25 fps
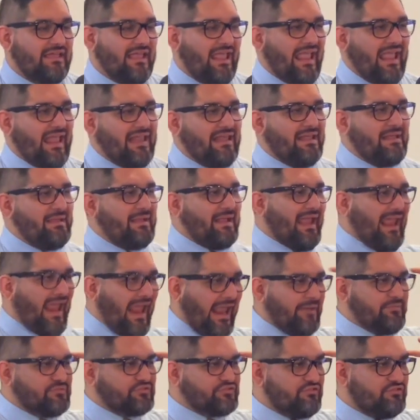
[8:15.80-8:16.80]
And it
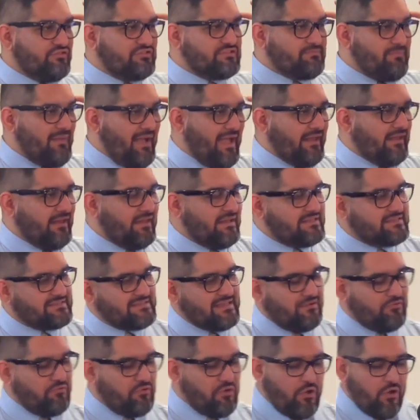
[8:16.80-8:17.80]
came to his mind, and he
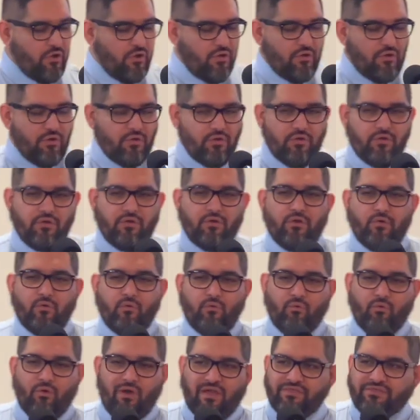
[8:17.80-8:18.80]
said,
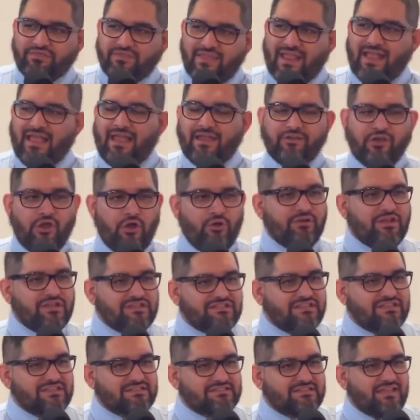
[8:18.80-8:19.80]
one thing I noticed,
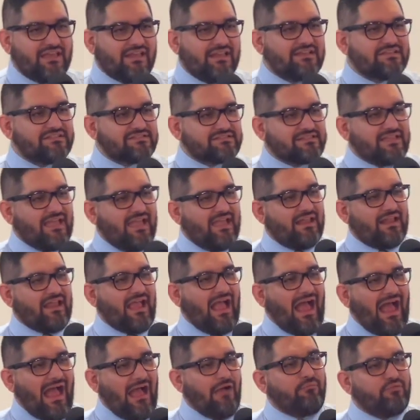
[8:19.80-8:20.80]
he said, is that
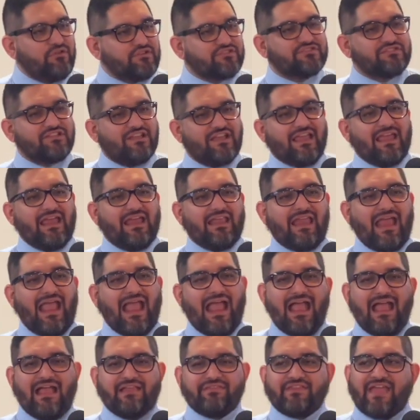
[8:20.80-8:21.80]
I was looking
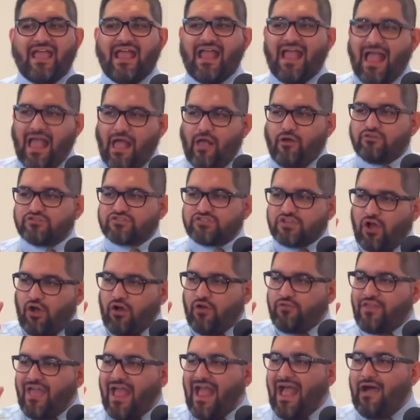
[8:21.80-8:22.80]
at the house
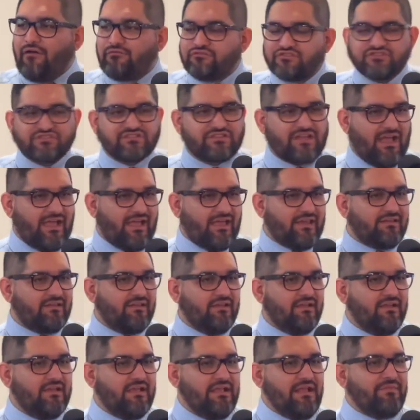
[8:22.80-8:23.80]
on the outside,
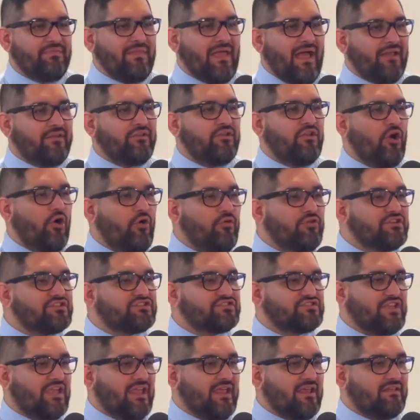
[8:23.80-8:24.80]
not
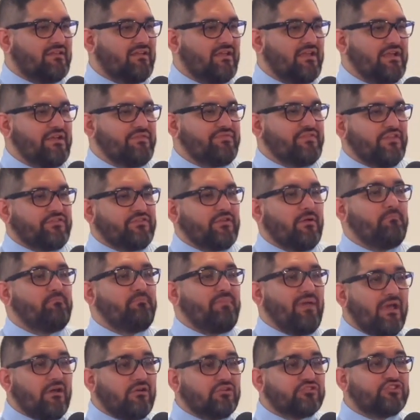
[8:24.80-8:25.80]
noticing that the
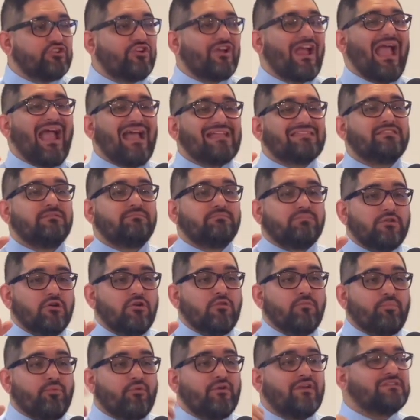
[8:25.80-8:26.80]
builder had the
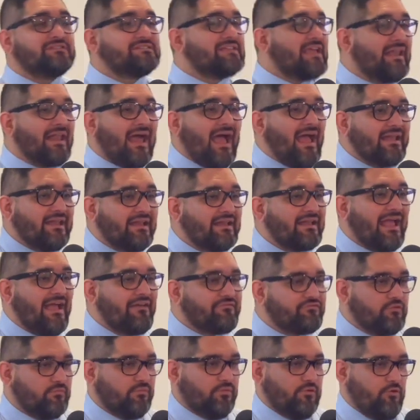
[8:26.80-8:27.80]
blueprints, and I didn't have
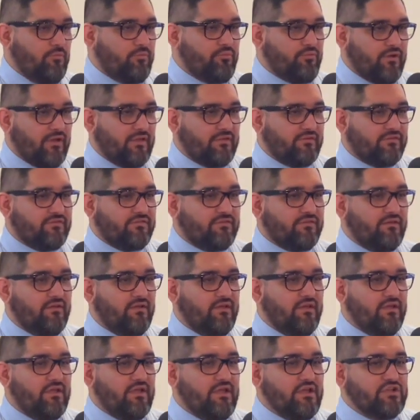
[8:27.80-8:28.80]
the blueprints.
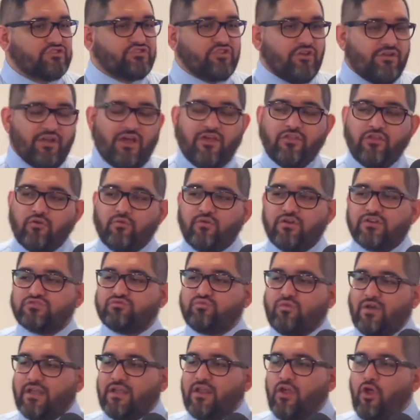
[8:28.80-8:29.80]
So in other words,
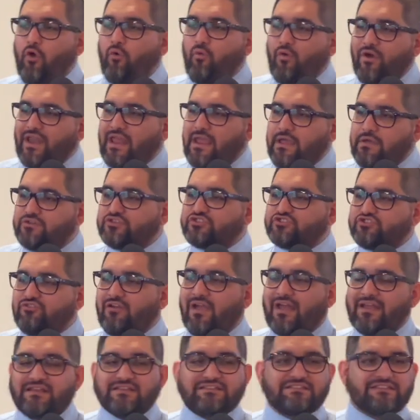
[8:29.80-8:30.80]
what he was
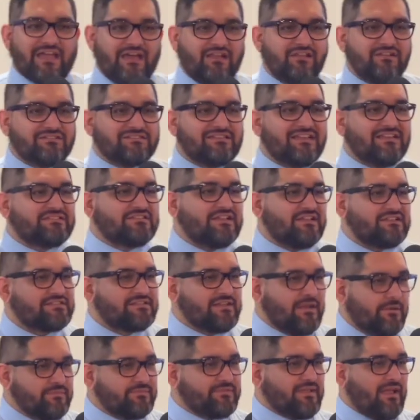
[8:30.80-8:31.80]
trying to tell us is that
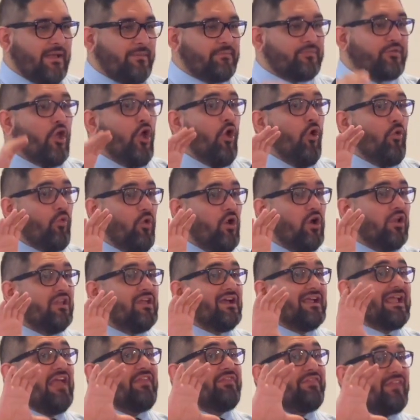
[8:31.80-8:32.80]
sometimes we'll
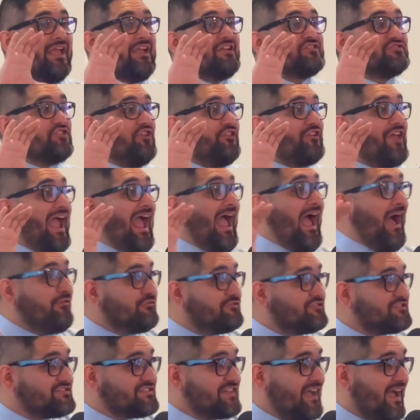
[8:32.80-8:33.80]
look at things on the
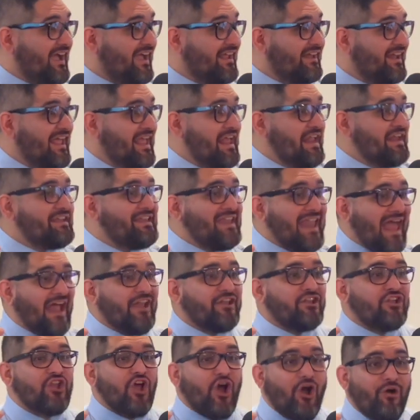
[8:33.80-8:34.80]
outside,
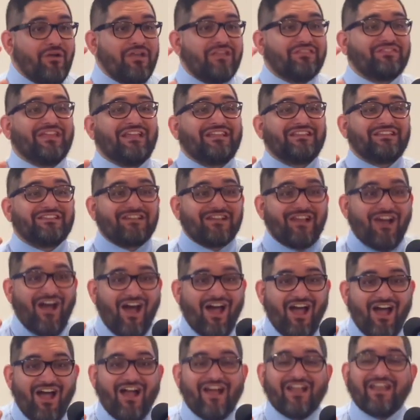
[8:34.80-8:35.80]
not knowing that
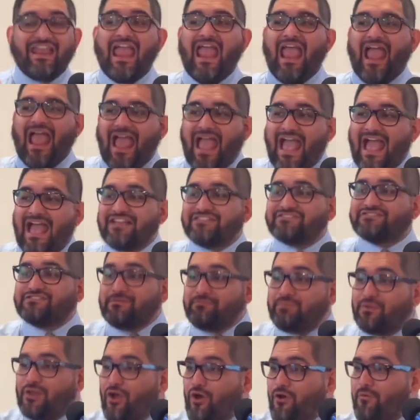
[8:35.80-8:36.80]
God has the
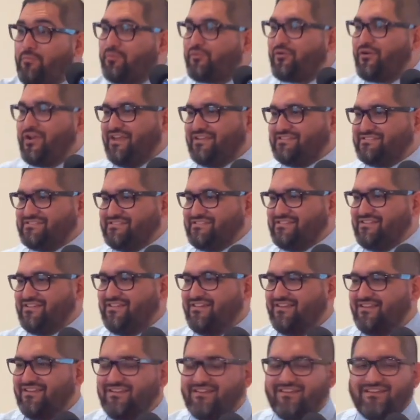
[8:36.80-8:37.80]
blueprints.
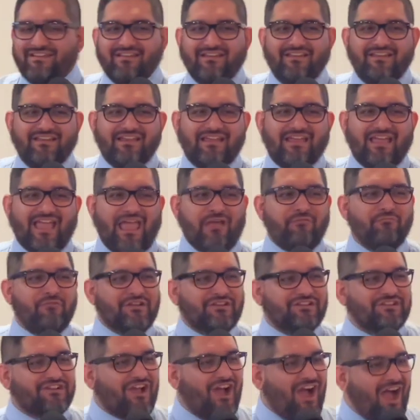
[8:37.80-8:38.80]
And
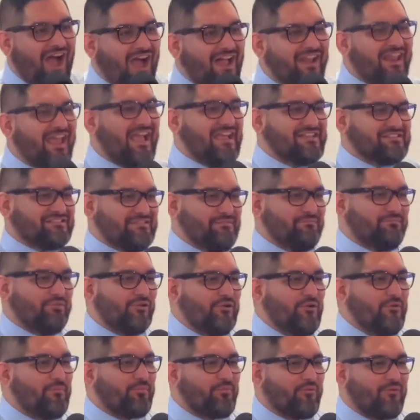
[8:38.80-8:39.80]
when God has the
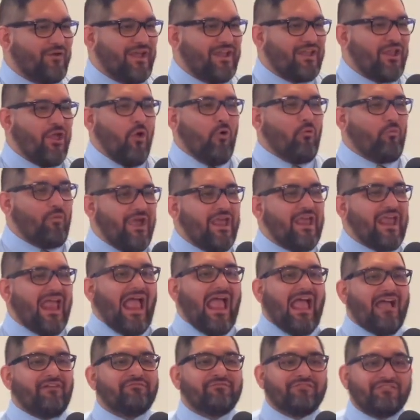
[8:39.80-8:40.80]
blueprint, we
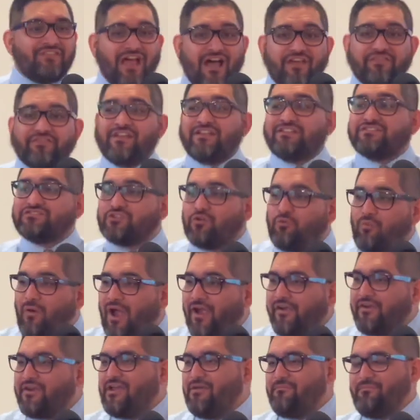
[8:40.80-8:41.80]
have nothing to
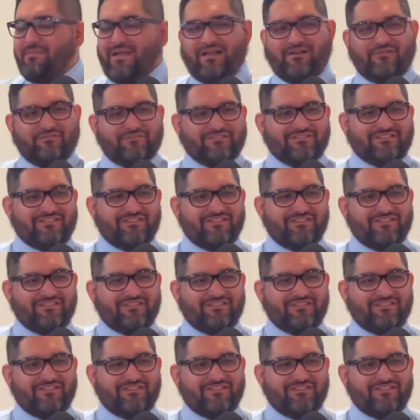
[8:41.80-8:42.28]
worry about.